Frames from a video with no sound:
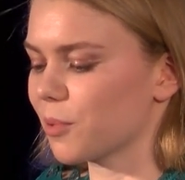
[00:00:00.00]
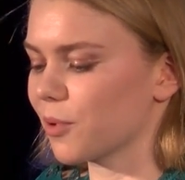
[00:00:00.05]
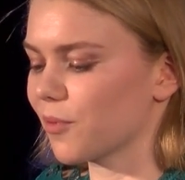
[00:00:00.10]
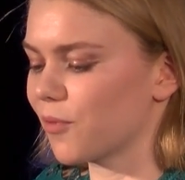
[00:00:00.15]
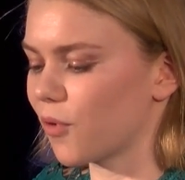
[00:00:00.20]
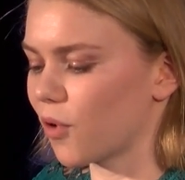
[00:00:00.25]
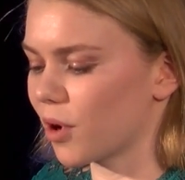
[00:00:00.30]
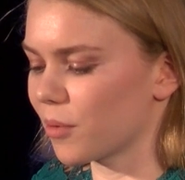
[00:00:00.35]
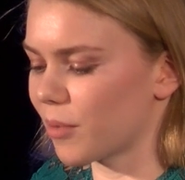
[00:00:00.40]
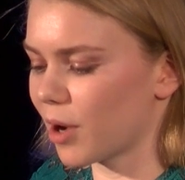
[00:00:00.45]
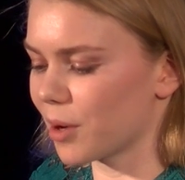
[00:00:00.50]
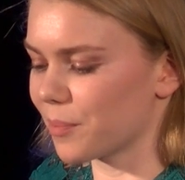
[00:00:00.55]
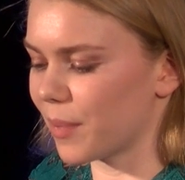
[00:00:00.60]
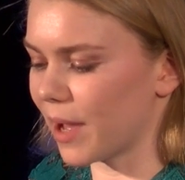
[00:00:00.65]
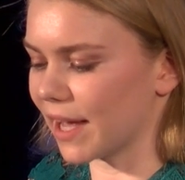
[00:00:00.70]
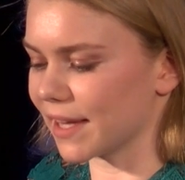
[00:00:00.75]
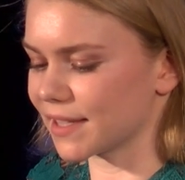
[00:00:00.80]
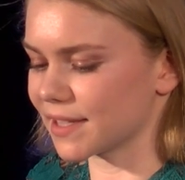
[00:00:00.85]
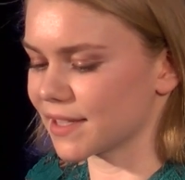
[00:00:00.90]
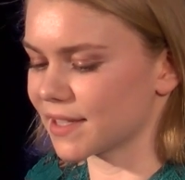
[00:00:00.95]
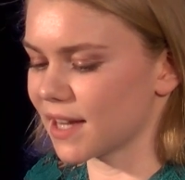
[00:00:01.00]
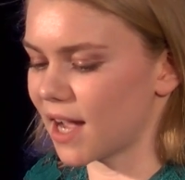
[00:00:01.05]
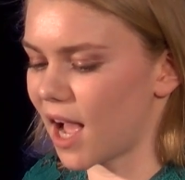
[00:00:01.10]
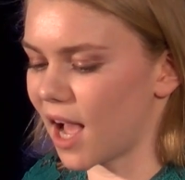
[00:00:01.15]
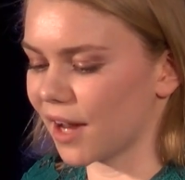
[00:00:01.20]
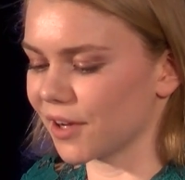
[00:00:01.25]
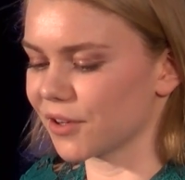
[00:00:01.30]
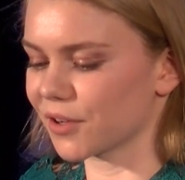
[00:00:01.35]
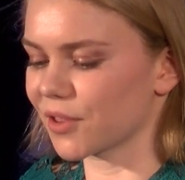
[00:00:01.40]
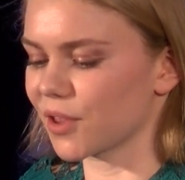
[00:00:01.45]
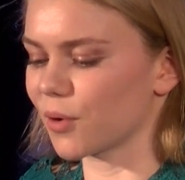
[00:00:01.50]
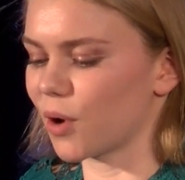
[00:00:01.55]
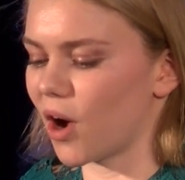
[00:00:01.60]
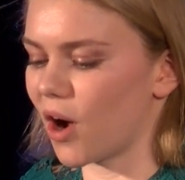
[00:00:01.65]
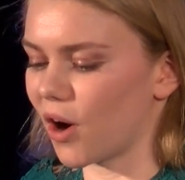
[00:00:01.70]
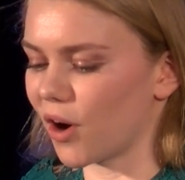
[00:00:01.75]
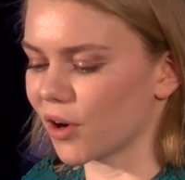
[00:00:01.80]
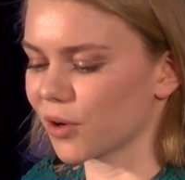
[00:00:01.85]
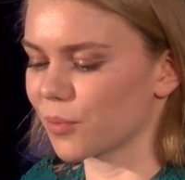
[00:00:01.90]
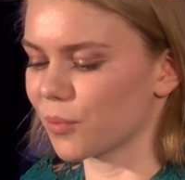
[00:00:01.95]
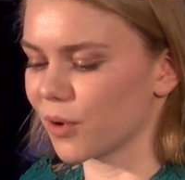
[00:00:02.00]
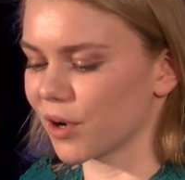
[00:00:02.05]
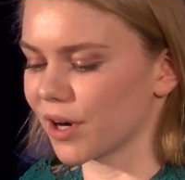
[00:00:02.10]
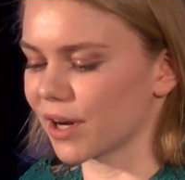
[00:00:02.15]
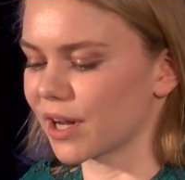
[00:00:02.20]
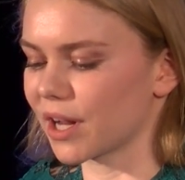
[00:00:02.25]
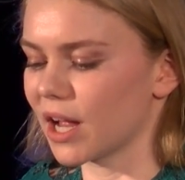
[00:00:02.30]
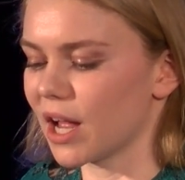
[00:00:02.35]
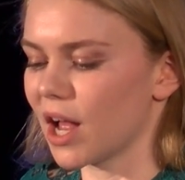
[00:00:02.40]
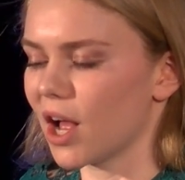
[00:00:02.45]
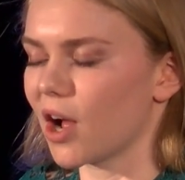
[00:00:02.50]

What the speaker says: perform our best to honor the hard work